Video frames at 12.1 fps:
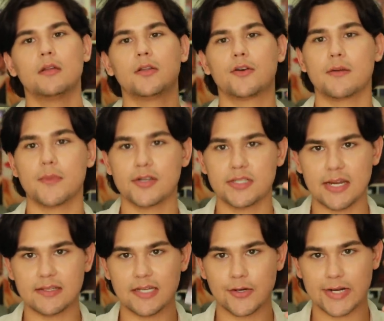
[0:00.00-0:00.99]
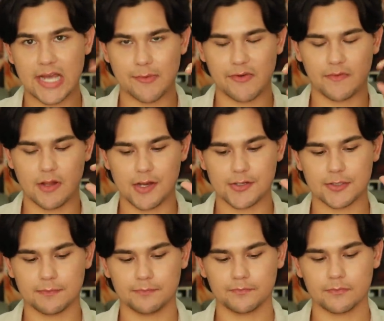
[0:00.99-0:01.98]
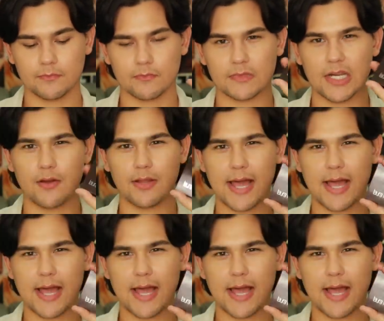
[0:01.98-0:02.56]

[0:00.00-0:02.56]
Laura Mercier Secret Camouflage. Now,